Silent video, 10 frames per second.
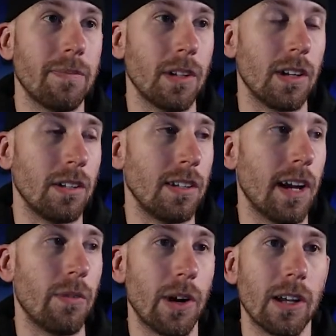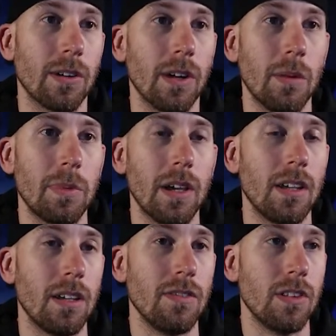Did not rank her up
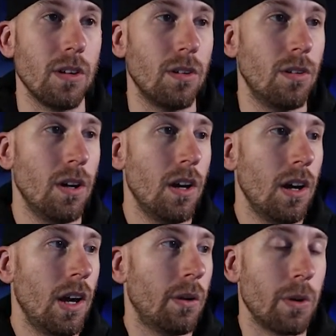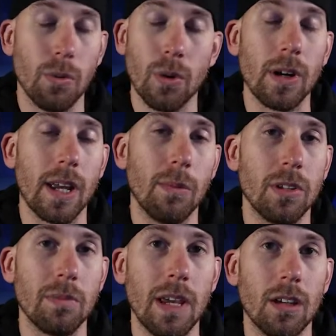yet, even though we were able
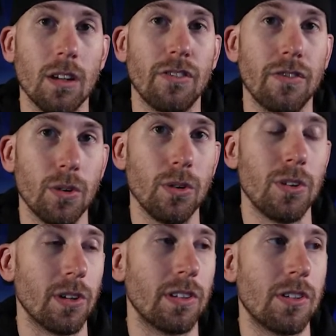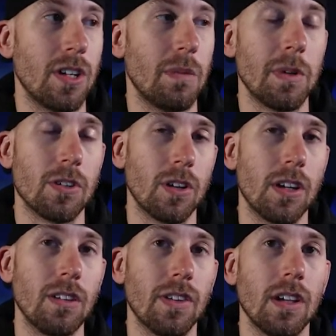to make enough food during the champion
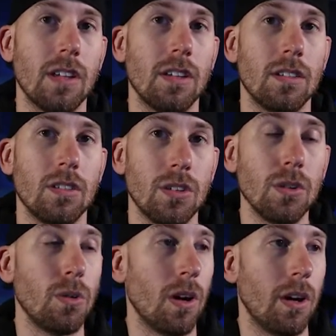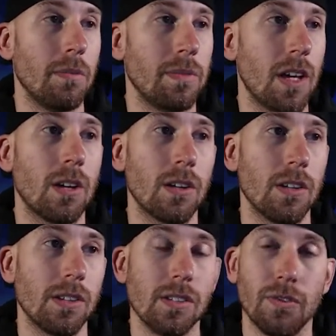training event to take her
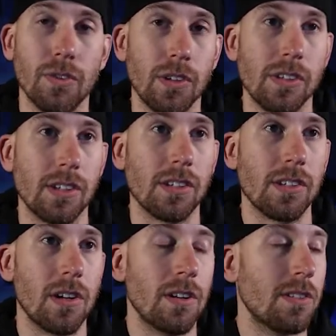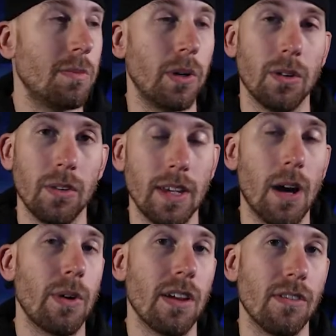to fully 6 stars. But
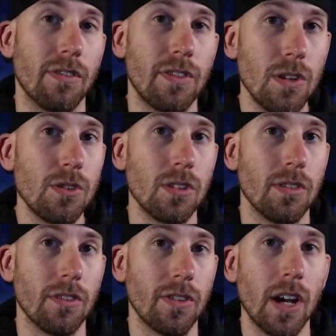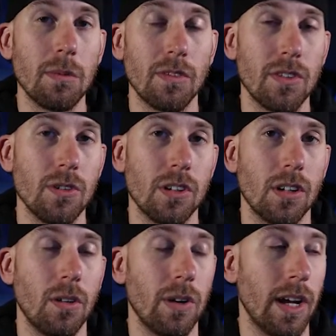now we have the fragment
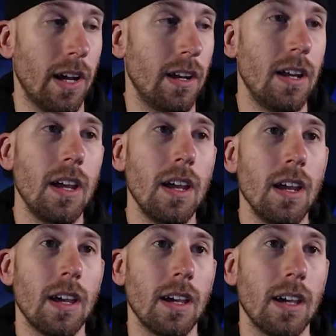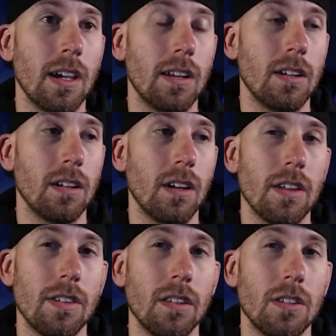fusion going on, and I
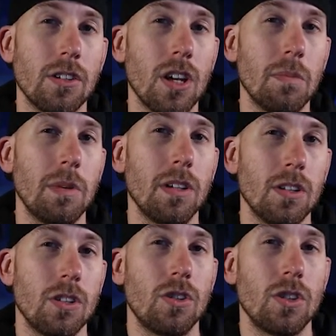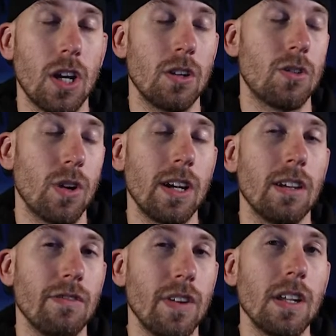think the champion
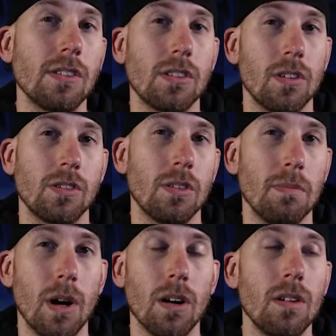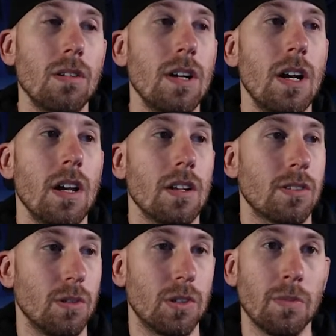training event starts tomorrow.
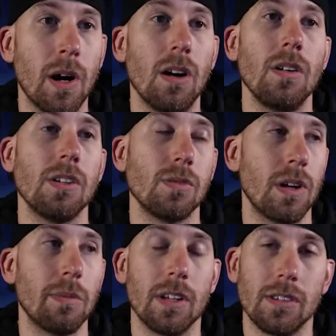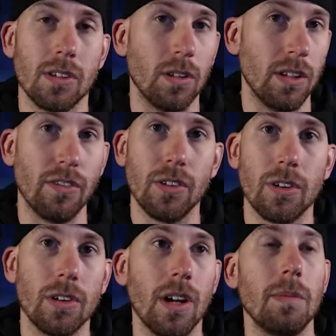So tomorrow is when I'm going to start leveling
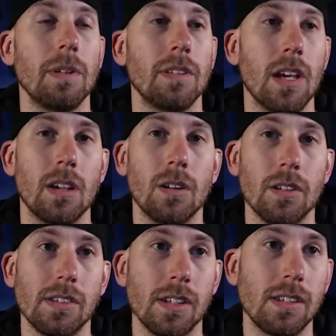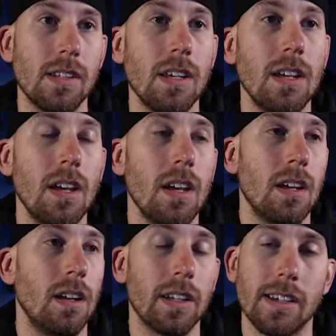her up and taking her to 60.
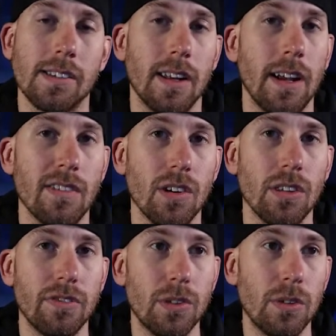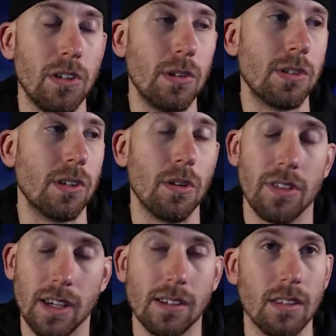Like I said, I have all the food to do so
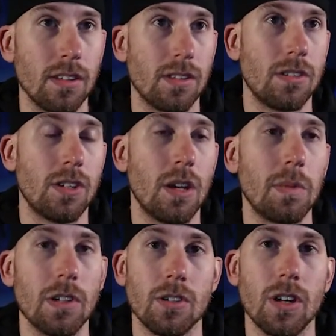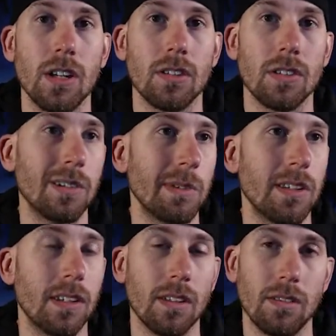thanks to this champion training
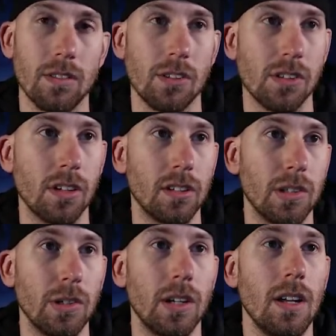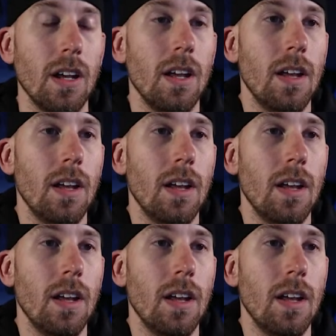tournament that just concluded.